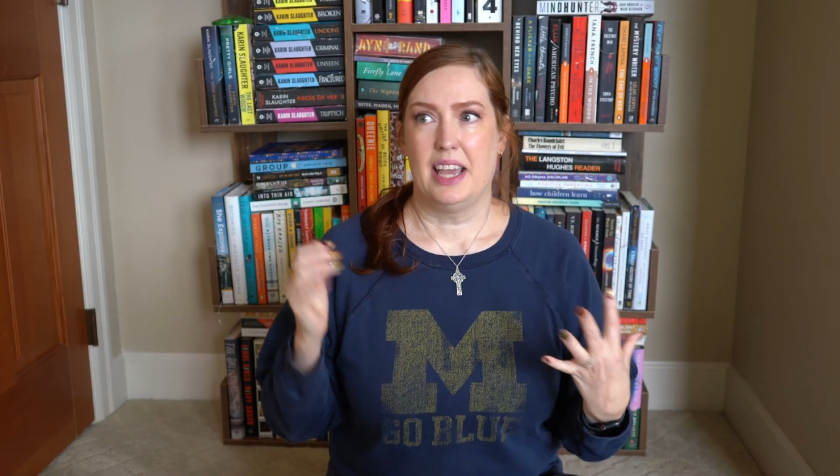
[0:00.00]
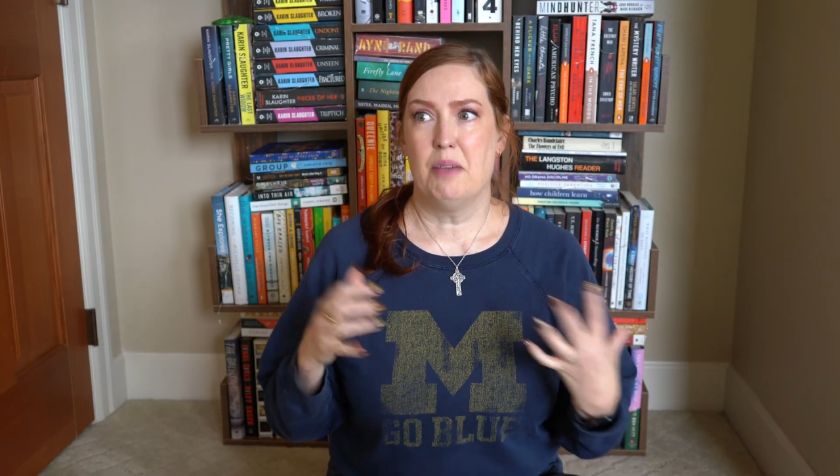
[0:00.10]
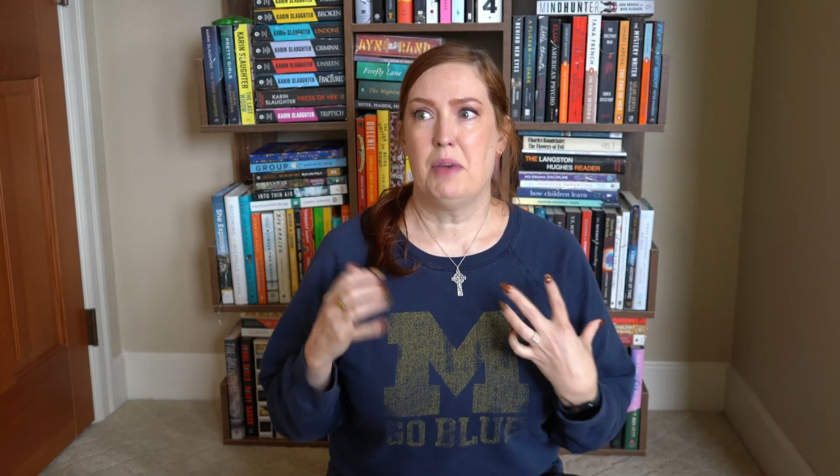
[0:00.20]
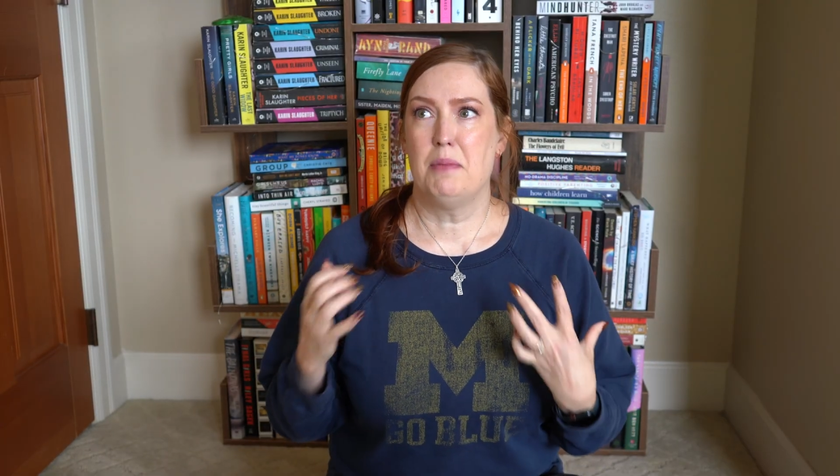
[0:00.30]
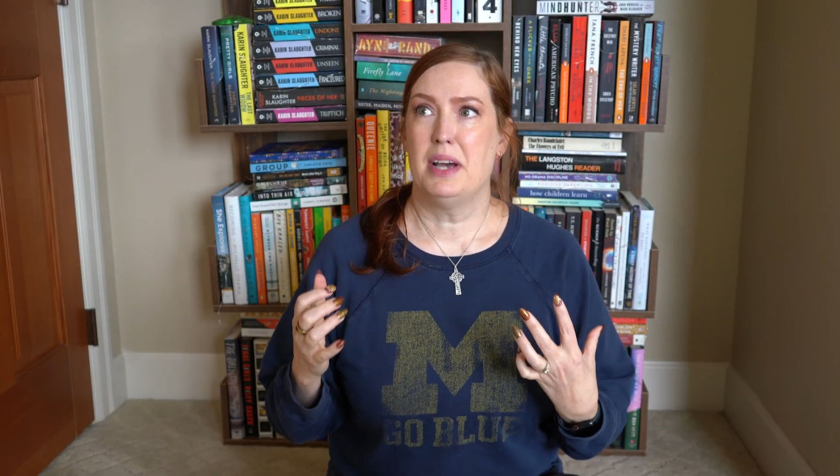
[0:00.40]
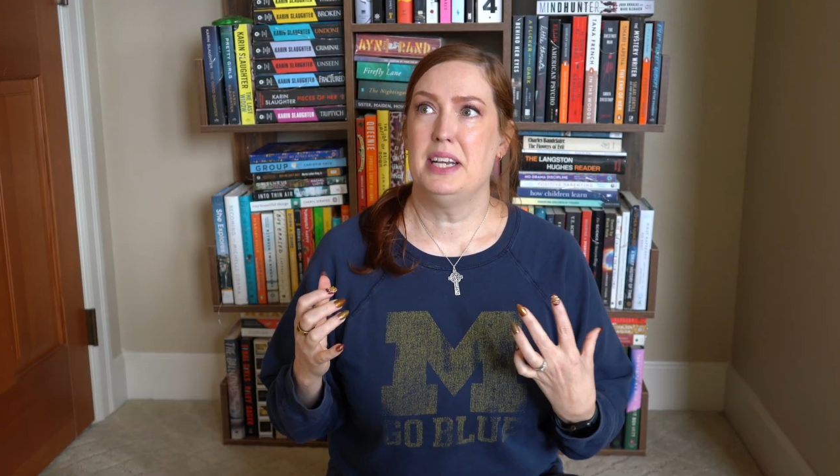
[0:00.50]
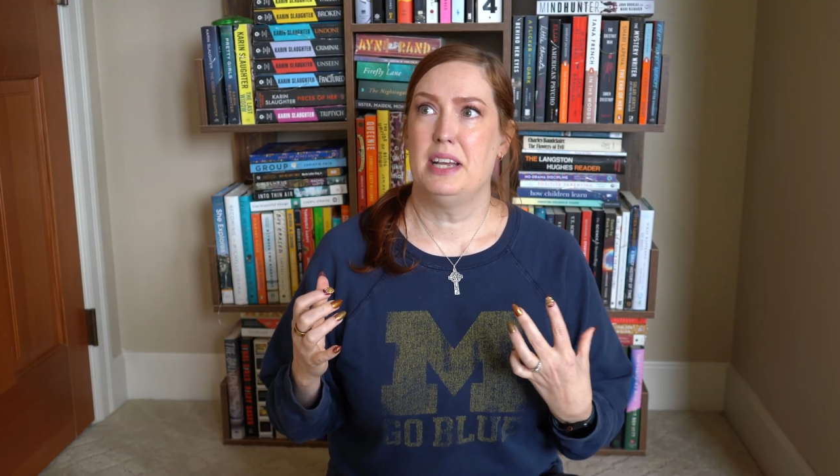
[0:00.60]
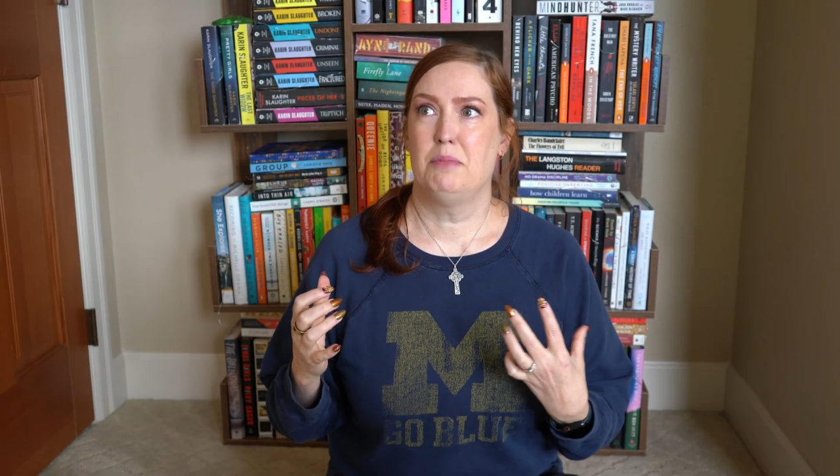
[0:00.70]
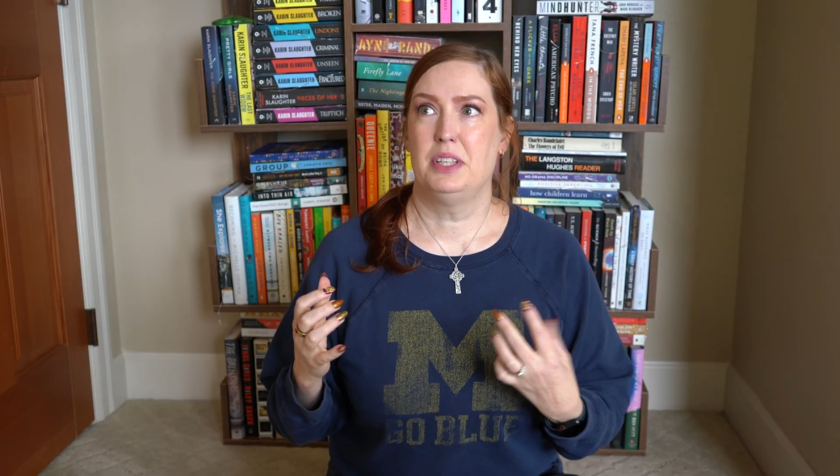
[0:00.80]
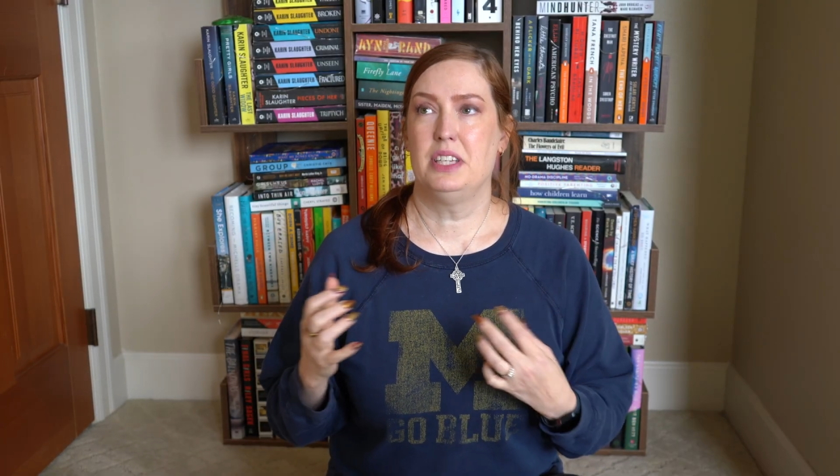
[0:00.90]
In my mind,
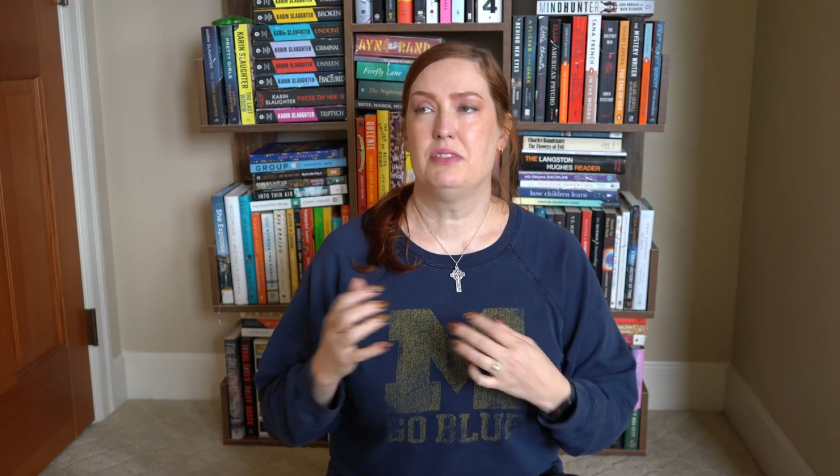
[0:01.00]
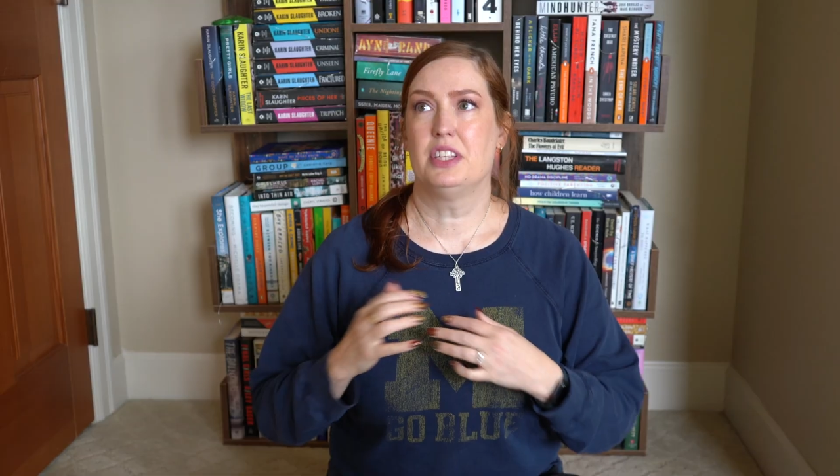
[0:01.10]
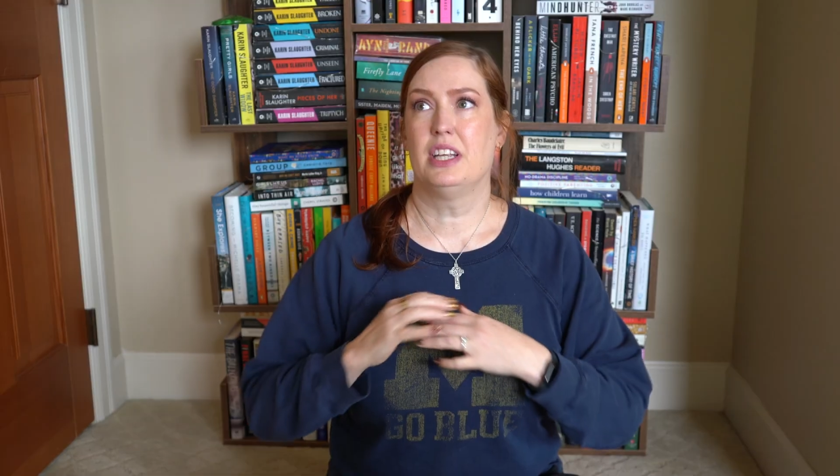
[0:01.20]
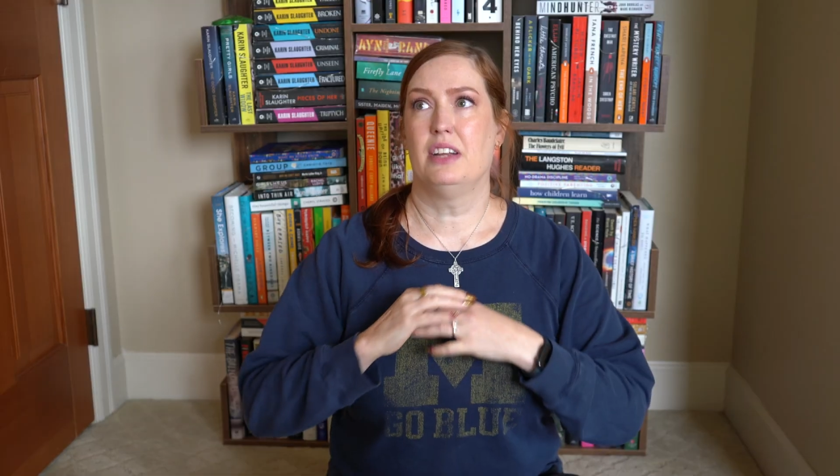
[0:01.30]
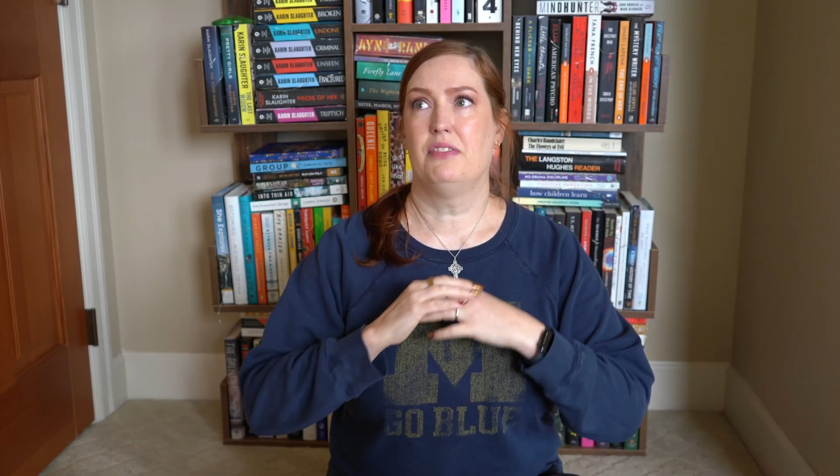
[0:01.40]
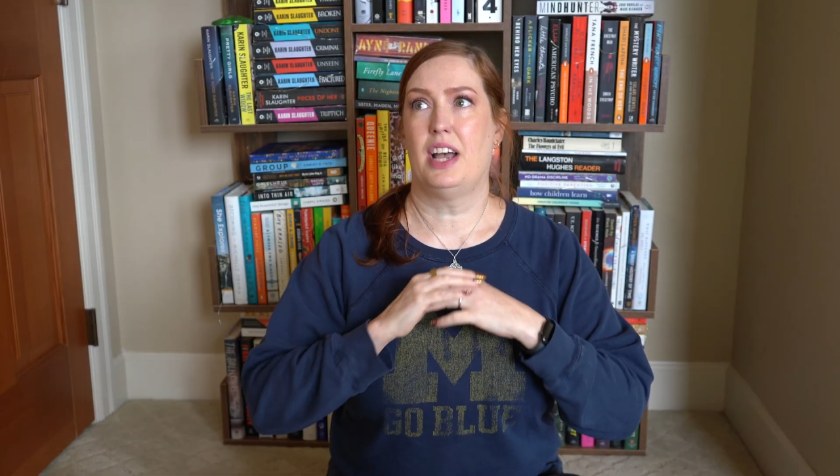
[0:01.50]
I believed that if